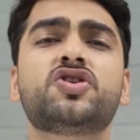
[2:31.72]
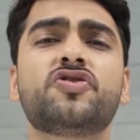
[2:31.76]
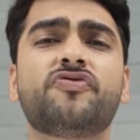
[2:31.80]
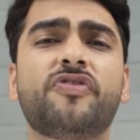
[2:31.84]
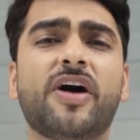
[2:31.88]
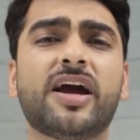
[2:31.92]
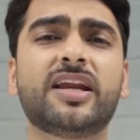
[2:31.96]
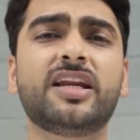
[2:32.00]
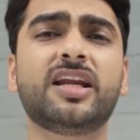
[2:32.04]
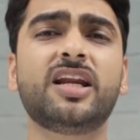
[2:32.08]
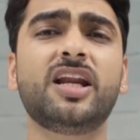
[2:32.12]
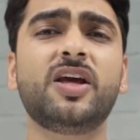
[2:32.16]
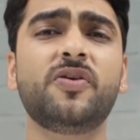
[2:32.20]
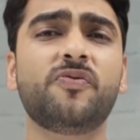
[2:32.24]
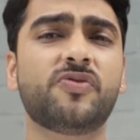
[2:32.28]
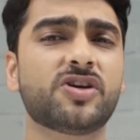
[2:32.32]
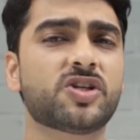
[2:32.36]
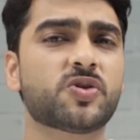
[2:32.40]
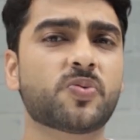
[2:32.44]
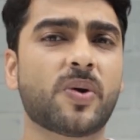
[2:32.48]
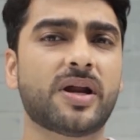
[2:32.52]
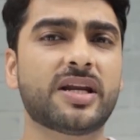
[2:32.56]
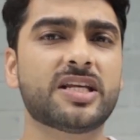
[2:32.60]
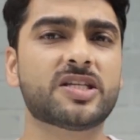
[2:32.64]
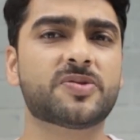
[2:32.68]
So finally,
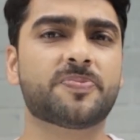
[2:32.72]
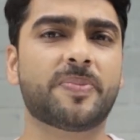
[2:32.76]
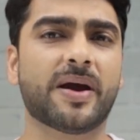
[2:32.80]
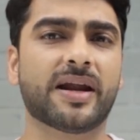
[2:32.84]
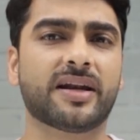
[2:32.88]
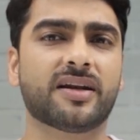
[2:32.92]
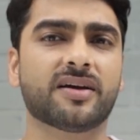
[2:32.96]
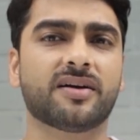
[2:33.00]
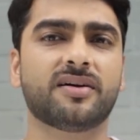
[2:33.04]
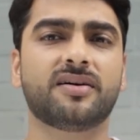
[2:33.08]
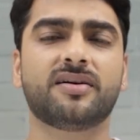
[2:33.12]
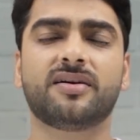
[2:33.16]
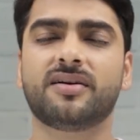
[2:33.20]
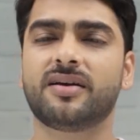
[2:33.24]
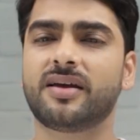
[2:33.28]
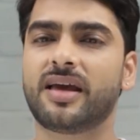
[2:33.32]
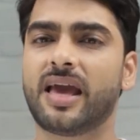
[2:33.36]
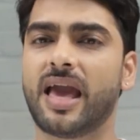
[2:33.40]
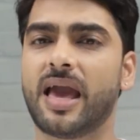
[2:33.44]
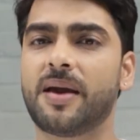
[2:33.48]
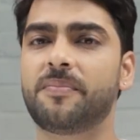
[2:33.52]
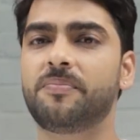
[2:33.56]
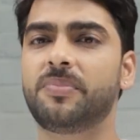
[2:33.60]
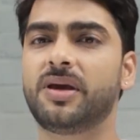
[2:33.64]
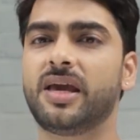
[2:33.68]
which one is better?
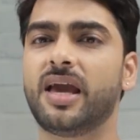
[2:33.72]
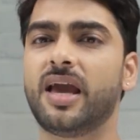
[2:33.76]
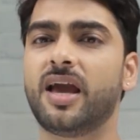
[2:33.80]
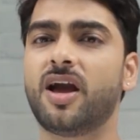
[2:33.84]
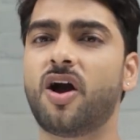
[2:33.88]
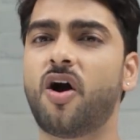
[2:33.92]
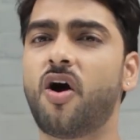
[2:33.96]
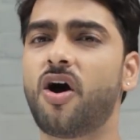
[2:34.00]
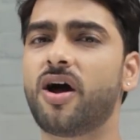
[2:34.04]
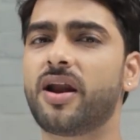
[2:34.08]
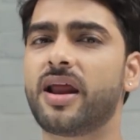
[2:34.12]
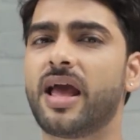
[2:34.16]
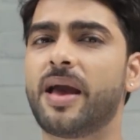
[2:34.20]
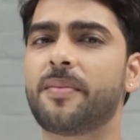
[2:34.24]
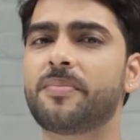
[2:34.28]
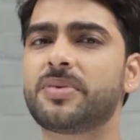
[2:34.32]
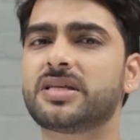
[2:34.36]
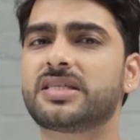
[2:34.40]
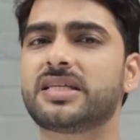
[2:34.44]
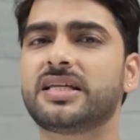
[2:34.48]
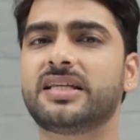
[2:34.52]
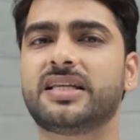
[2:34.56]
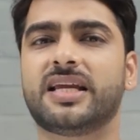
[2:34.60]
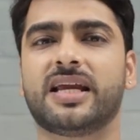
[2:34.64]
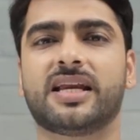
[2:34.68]
MBA or
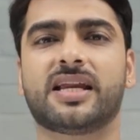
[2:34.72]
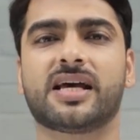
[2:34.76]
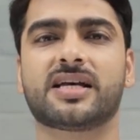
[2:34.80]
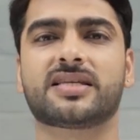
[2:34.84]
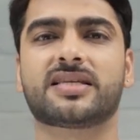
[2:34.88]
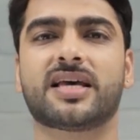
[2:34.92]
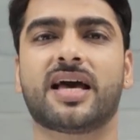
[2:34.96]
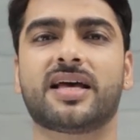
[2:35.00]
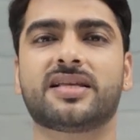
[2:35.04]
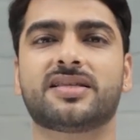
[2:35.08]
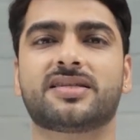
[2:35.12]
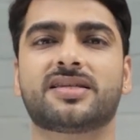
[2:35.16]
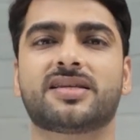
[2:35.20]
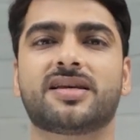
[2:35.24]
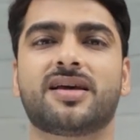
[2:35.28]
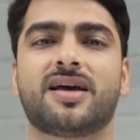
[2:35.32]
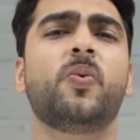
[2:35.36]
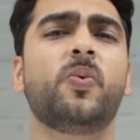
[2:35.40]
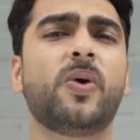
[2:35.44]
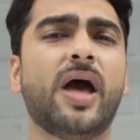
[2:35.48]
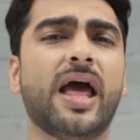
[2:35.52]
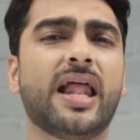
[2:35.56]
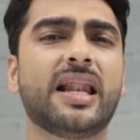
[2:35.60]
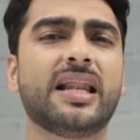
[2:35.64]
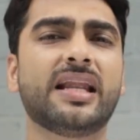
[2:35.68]
MS in data science?
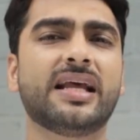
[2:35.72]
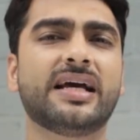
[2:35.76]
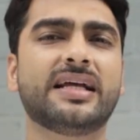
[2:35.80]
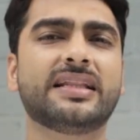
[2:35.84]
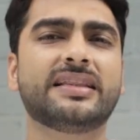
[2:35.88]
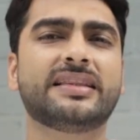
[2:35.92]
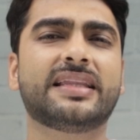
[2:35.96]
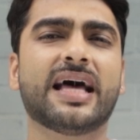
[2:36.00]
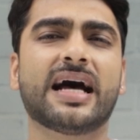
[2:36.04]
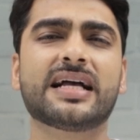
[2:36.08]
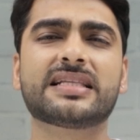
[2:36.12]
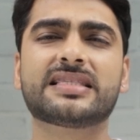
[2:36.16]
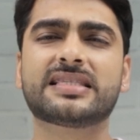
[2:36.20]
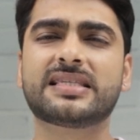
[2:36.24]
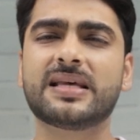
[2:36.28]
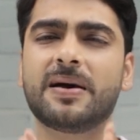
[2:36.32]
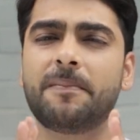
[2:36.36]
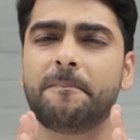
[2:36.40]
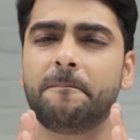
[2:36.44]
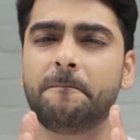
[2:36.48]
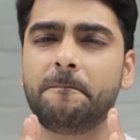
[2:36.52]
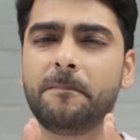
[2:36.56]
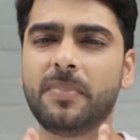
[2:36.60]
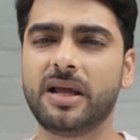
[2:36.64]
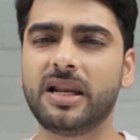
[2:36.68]
Well, that's a
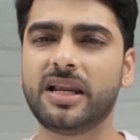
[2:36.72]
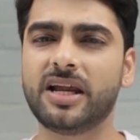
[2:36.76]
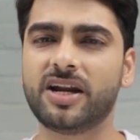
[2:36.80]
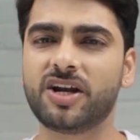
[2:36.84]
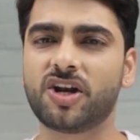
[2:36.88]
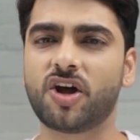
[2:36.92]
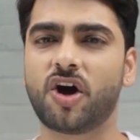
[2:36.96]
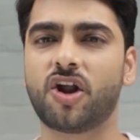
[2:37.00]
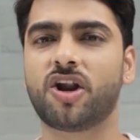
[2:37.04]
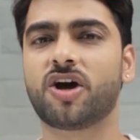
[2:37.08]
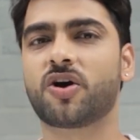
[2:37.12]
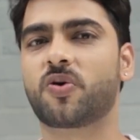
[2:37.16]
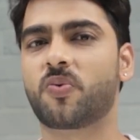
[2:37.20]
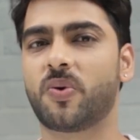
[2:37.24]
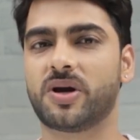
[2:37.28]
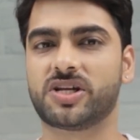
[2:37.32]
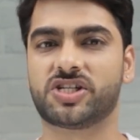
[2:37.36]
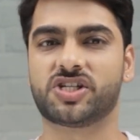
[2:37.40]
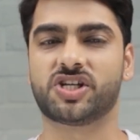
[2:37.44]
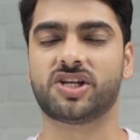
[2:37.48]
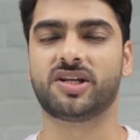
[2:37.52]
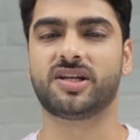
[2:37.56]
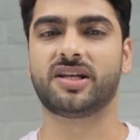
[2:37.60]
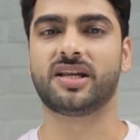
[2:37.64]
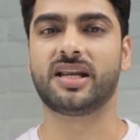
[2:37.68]
million-dollar
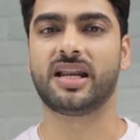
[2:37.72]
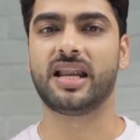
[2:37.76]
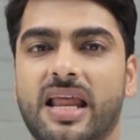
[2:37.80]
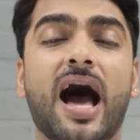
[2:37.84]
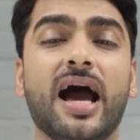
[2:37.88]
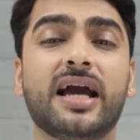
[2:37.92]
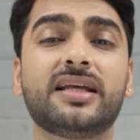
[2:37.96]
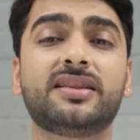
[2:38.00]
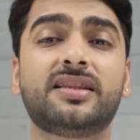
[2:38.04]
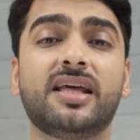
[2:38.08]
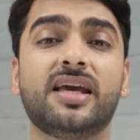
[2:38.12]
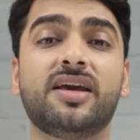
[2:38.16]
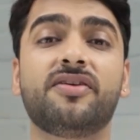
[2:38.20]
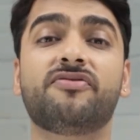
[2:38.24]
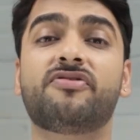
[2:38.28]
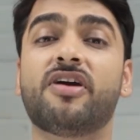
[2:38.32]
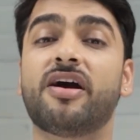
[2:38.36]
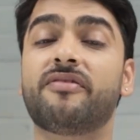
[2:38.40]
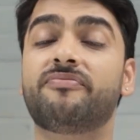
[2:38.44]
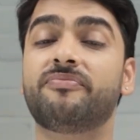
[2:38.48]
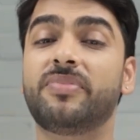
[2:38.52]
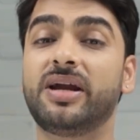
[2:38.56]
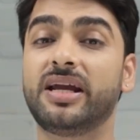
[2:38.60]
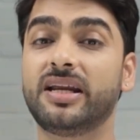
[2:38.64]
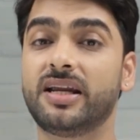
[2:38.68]
question. I think we
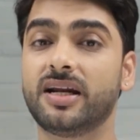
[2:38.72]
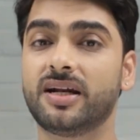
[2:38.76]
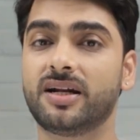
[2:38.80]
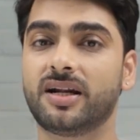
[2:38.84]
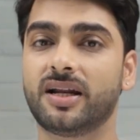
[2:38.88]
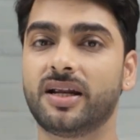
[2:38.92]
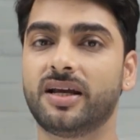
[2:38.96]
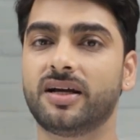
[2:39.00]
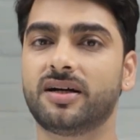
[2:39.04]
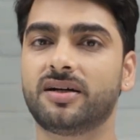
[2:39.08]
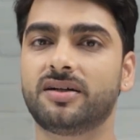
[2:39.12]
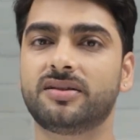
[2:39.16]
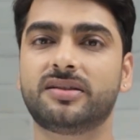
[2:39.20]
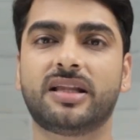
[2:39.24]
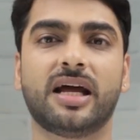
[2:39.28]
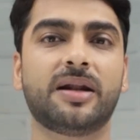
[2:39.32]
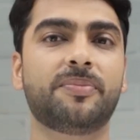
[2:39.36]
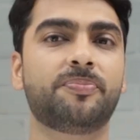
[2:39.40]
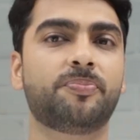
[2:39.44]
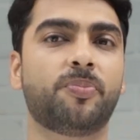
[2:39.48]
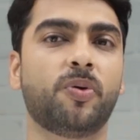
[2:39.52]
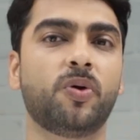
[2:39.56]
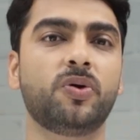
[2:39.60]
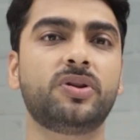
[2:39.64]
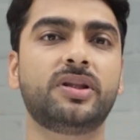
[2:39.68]
have made it clear
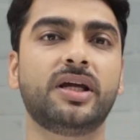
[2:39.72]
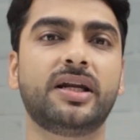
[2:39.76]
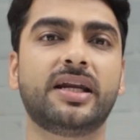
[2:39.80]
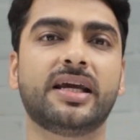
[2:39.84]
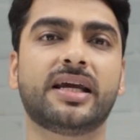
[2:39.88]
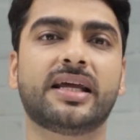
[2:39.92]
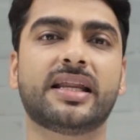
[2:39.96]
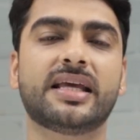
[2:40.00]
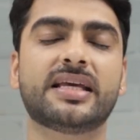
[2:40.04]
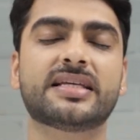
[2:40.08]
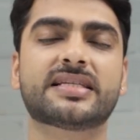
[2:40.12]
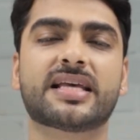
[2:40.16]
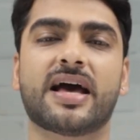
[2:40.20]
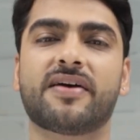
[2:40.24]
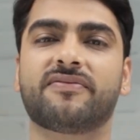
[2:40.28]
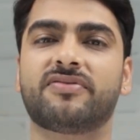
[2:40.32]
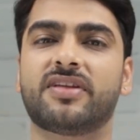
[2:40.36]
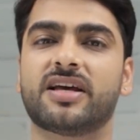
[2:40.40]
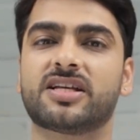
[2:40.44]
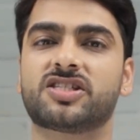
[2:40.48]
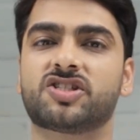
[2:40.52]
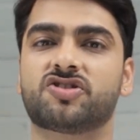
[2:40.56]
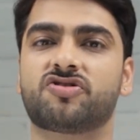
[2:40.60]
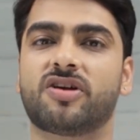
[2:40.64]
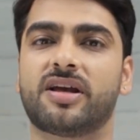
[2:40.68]
that both the degrees have
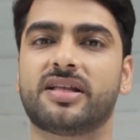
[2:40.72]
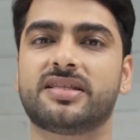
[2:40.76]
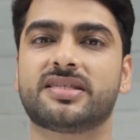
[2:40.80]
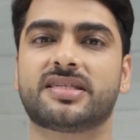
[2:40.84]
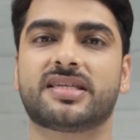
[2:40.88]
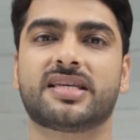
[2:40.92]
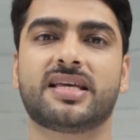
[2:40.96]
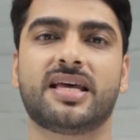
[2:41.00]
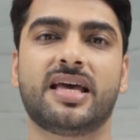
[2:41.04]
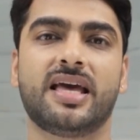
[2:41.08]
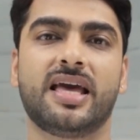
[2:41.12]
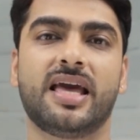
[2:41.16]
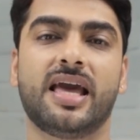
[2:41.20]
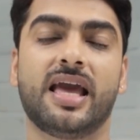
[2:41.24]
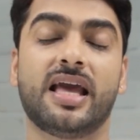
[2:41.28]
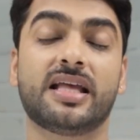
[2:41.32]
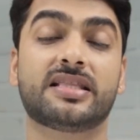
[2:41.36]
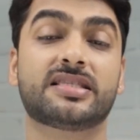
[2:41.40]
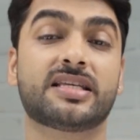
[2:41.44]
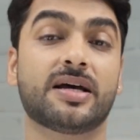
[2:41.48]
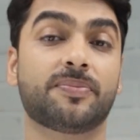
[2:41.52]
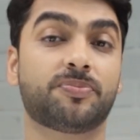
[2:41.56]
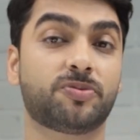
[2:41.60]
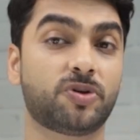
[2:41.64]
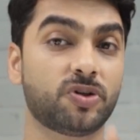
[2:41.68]
their strengths.
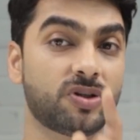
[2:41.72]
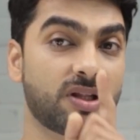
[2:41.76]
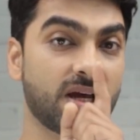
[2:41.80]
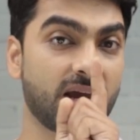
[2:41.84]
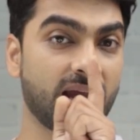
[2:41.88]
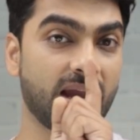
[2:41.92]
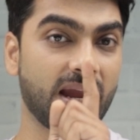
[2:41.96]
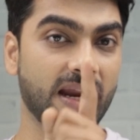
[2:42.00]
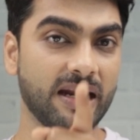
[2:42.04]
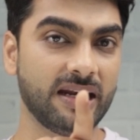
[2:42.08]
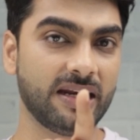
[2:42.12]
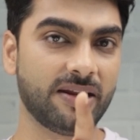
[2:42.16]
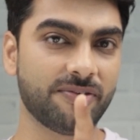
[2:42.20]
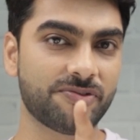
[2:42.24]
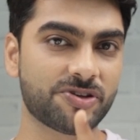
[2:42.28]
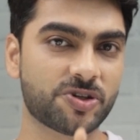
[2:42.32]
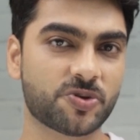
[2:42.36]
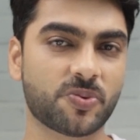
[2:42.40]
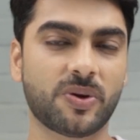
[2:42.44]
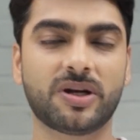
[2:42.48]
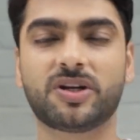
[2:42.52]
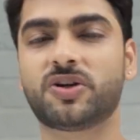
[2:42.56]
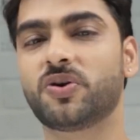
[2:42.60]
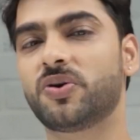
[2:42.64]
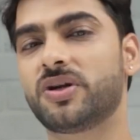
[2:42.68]
It's up to the
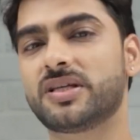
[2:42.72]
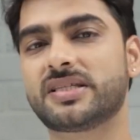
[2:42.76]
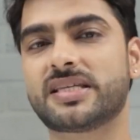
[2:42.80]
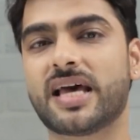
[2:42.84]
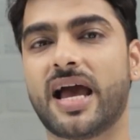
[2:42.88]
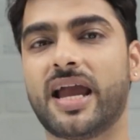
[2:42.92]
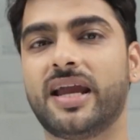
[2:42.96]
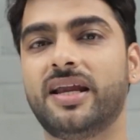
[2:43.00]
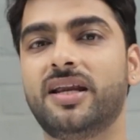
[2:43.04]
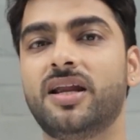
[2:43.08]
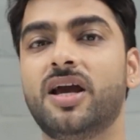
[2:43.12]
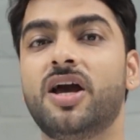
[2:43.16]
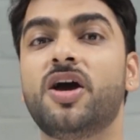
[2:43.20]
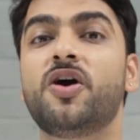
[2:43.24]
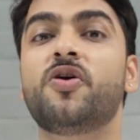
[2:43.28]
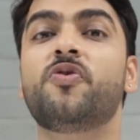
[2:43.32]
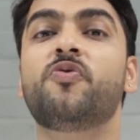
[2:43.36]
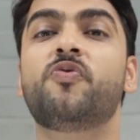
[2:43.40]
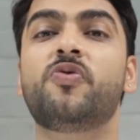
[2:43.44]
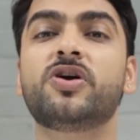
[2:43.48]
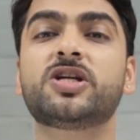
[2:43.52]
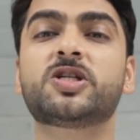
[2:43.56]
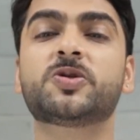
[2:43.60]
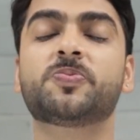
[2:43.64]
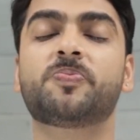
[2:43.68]
individual to decide
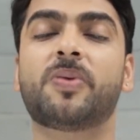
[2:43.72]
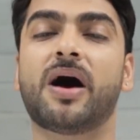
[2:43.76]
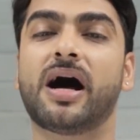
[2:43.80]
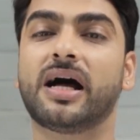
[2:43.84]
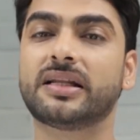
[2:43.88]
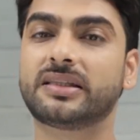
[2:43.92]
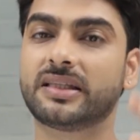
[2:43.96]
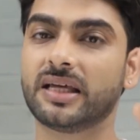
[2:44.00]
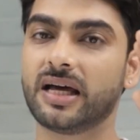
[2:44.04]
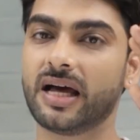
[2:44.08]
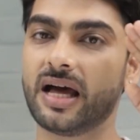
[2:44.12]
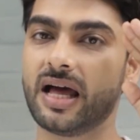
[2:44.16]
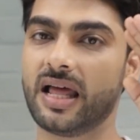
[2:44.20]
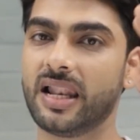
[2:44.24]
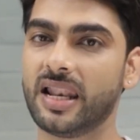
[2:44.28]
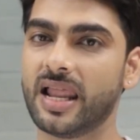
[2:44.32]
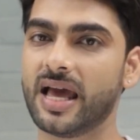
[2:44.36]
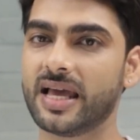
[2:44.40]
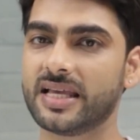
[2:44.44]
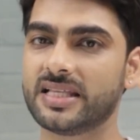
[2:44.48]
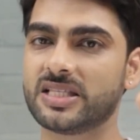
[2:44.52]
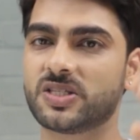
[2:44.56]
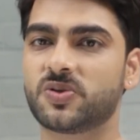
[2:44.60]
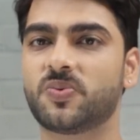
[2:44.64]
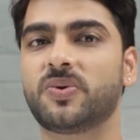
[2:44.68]
which path
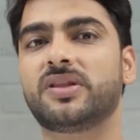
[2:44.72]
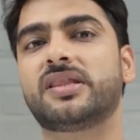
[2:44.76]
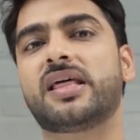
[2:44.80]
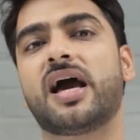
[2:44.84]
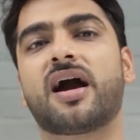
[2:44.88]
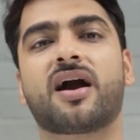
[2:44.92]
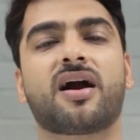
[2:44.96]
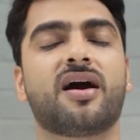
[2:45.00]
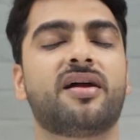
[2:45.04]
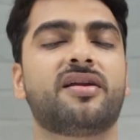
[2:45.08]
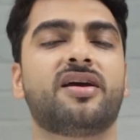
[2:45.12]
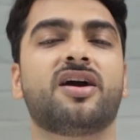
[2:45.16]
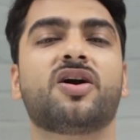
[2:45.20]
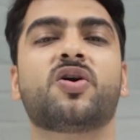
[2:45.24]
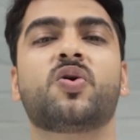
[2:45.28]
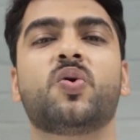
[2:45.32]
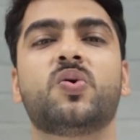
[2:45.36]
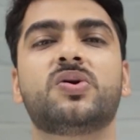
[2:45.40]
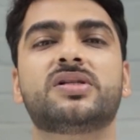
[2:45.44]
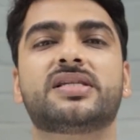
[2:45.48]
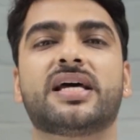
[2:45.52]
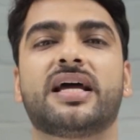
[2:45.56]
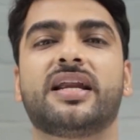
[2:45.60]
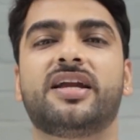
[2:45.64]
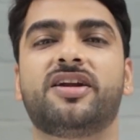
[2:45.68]
aligns with their career
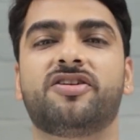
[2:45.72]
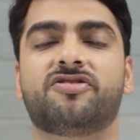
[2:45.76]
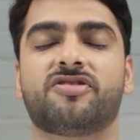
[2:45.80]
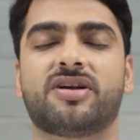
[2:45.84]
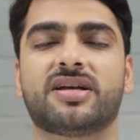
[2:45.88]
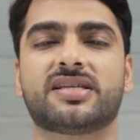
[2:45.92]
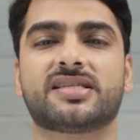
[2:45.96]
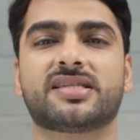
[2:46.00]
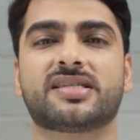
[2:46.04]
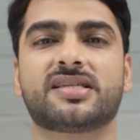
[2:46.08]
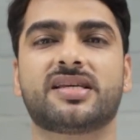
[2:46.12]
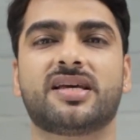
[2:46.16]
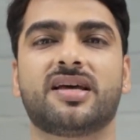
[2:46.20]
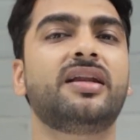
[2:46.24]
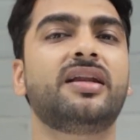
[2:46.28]
goals and interests.